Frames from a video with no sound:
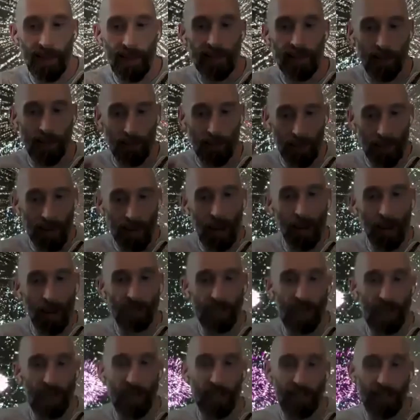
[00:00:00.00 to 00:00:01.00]
there's a bit
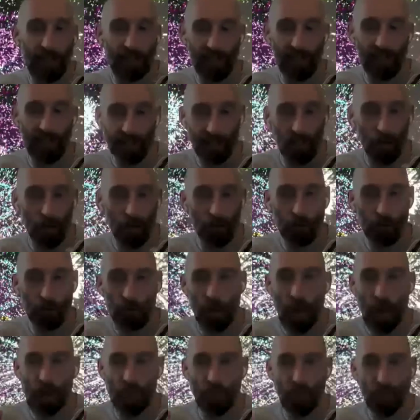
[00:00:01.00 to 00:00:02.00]
after that that does the whole
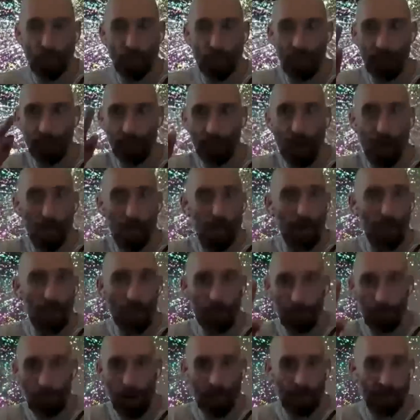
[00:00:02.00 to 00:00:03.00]
traction. Is it right
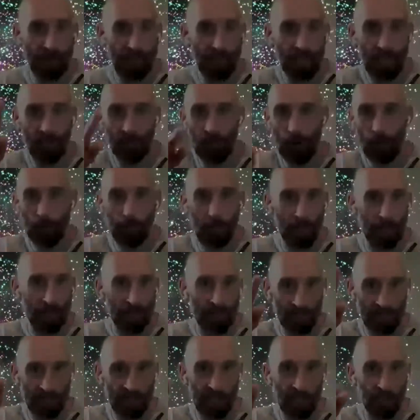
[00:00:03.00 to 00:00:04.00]
person, right seat, wrong
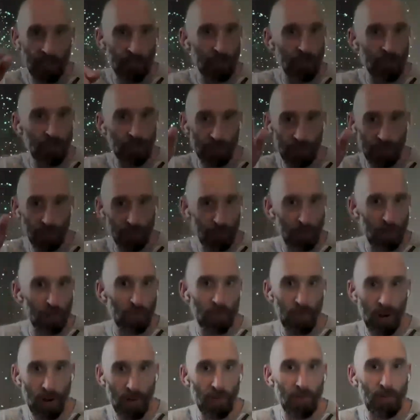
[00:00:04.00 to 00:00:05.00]
person, et cetera,
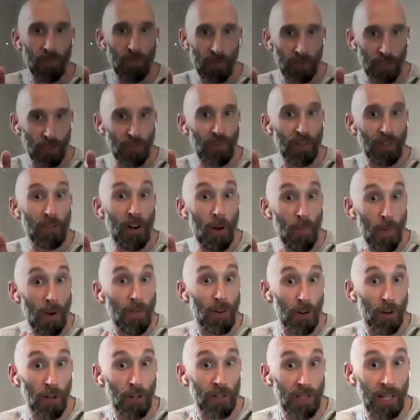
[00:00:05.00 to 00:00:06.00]
to figure out
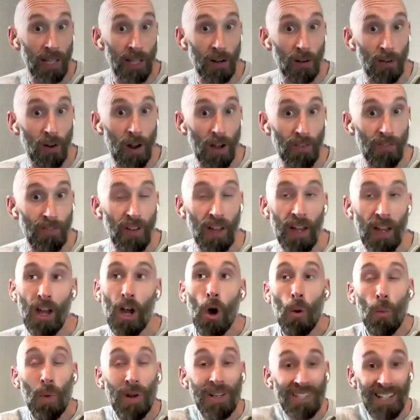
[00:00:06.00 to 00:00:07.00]
whether or not they're a right
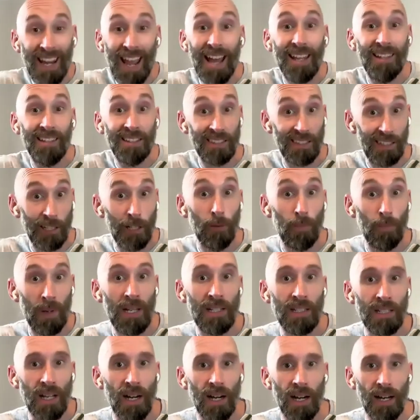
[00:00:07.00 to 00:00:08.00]
fit, which can still
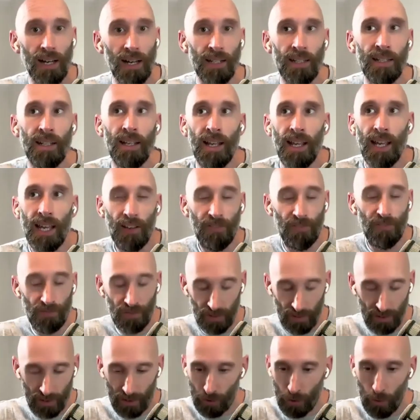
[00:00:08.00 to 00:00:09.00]
be done if
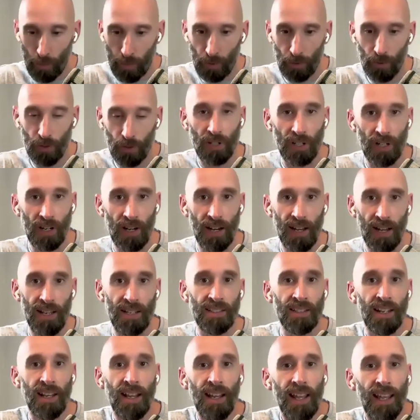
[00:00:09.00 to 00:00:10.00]
super
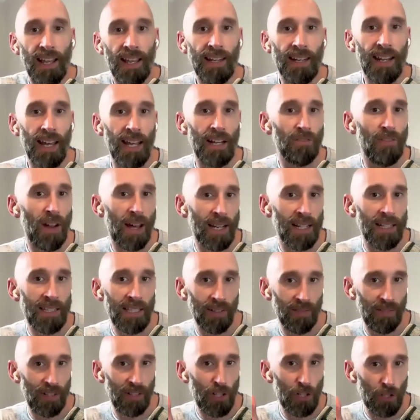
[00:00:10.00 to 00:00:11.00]
organized in a
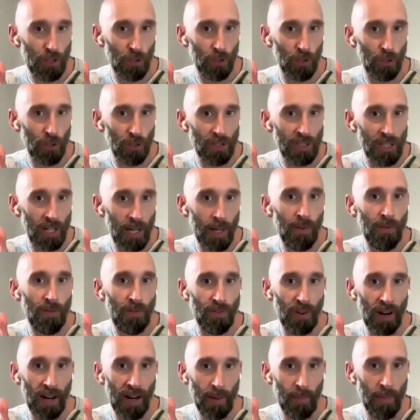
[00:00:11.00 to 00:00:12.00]
relatively short time
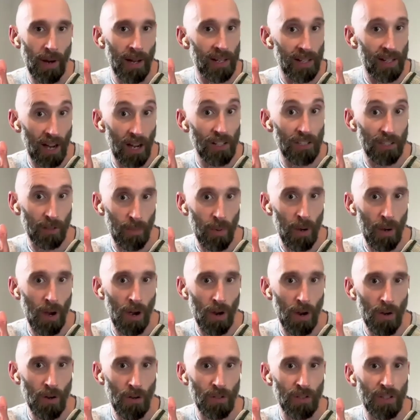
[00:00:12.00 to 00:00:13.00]
frame, I
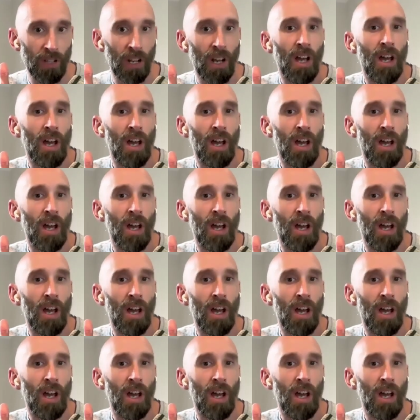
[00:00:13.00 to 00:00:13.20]
suppose.